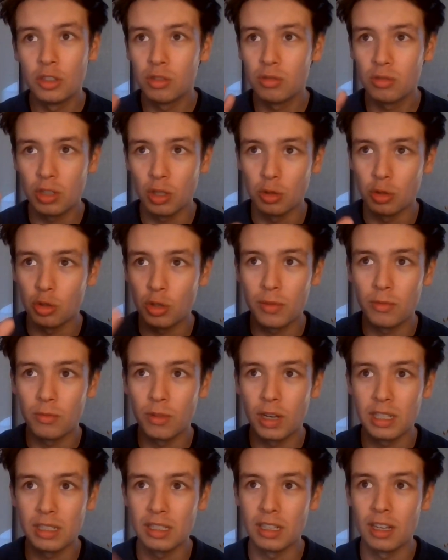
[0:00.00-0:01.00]
so Trent
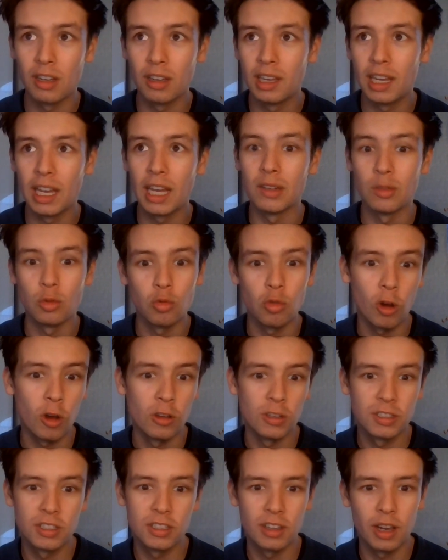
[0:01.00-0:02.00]
Reznor and
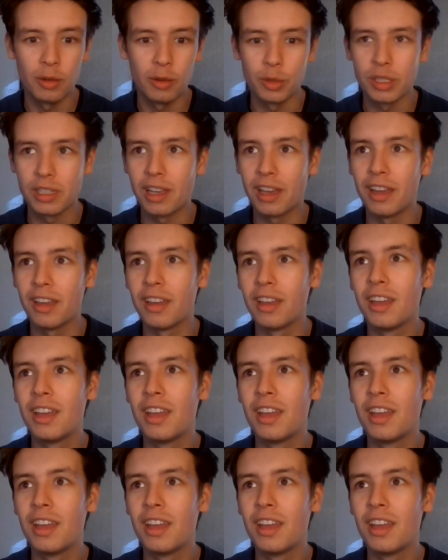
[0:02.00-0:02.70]
Ross, I will say.